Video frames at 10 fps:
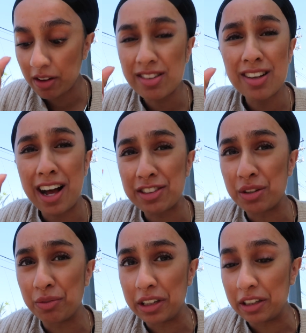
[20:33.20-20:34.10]
This is
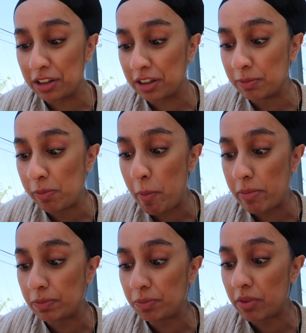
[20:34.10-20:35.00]
actually really good
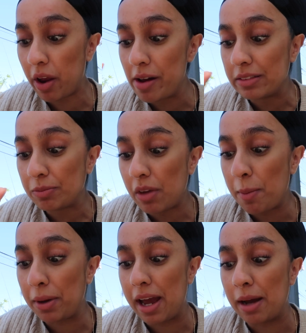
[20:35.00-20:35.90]

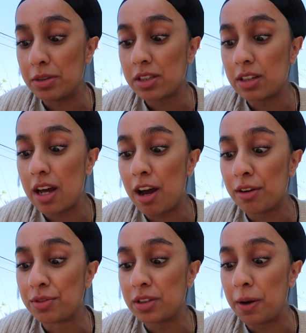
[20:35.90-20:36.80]
but yeah I'm just gonna
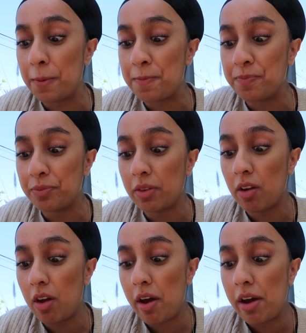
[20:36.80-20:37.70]
have
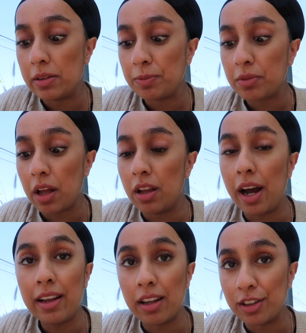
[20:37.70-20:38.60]
some
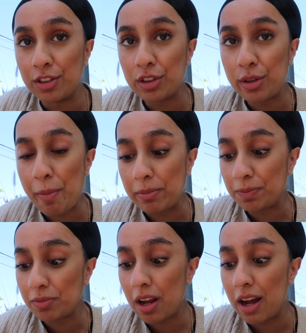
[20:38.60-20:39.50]
light lunch
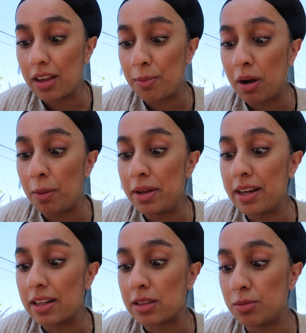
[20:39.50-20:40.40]
and then probably
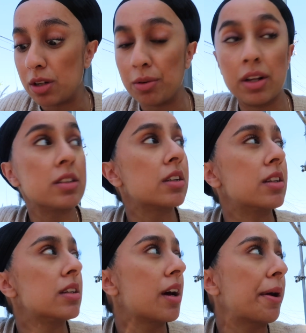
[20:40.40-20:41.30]
get some donuts because
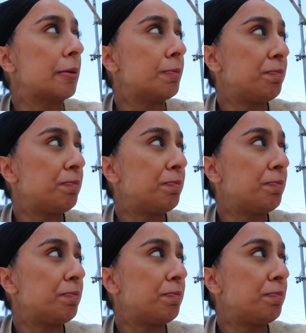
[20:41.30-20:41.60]
there's like